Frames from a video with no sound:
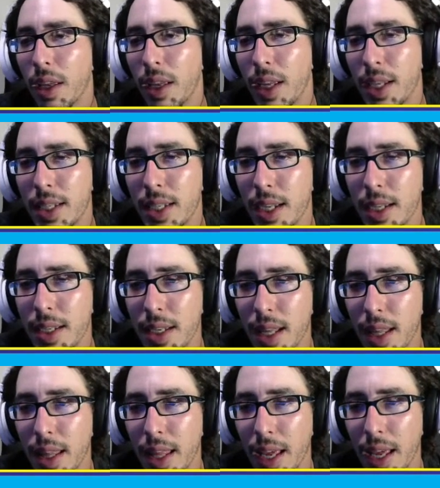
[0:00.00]
It says
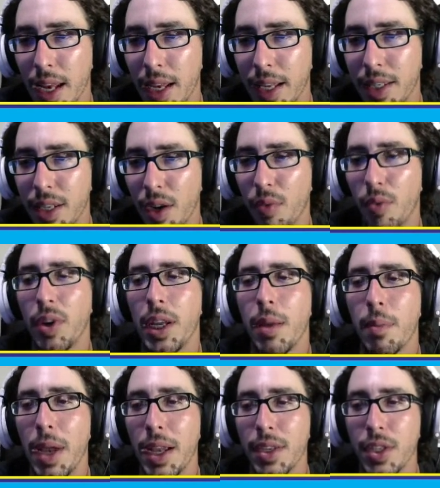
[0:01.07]
that it's a
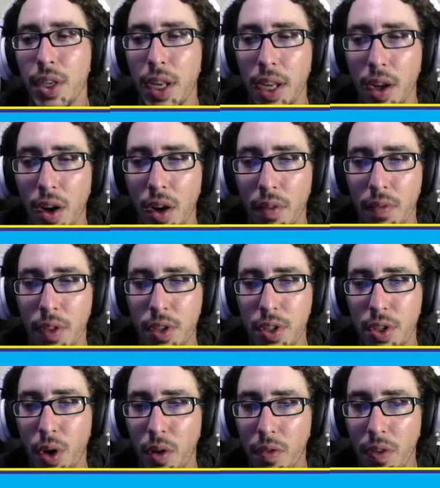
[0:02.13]
reimagining of the
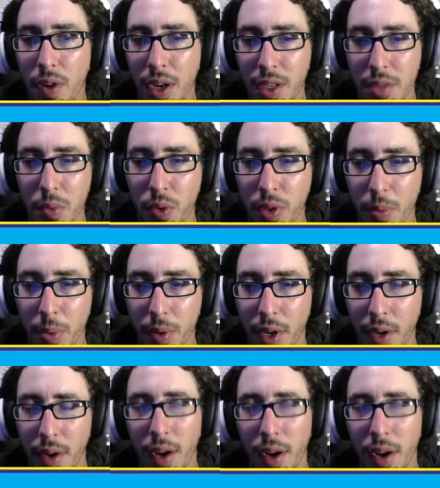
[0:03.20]
Star Fox multiplayer.